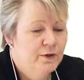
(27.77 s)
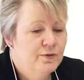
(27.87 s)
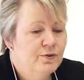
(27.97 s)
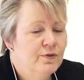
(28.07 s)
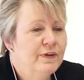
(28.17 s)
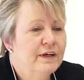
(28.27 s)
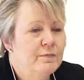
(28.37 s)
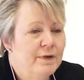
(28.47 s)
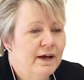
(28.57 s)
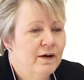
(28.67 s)
So think
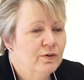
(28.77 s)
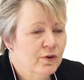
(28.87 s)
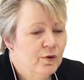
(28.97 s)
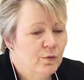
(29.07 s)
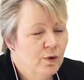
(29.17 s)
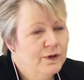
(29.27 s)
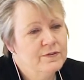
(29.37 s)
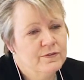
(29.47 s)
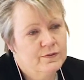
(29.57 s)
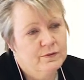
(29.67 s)
about what
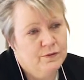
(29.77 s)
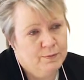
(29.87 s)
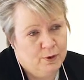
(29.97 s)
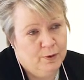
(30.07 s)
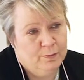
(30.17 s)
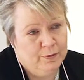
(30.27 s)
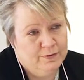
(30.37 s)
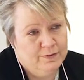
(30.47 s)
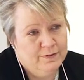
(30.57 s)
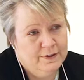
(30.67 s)
is the
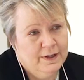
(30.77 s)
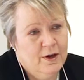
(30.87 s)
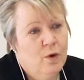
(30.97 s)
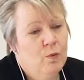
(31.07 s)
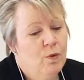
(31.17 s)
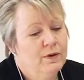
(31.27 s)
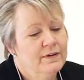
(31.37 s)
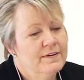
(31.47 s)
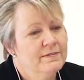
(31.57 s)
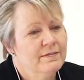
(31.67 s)
purpose? What
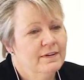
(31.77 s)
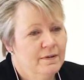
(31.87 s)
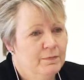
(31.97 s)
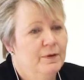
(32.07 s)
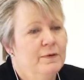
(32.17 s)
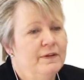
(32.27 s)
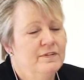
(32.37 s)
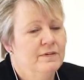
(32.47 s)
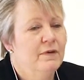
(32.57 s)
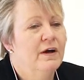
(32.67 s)
is
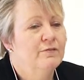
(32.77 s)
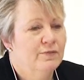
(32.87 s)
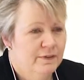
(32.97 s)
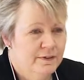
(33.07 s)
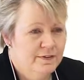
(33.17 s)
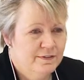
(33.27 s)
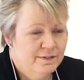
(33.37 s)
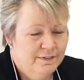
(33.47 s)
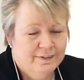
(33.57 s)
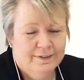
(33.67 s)
implementing mindfulness
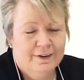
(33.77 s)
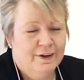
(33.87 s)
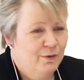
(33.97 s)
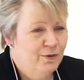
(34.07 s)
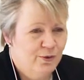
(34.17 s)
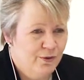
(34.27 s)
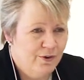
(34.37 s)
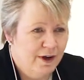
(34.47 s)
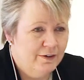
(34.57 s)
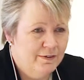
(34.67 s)
going to
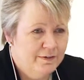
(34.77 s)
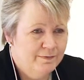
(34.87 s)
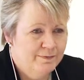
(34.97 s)
address?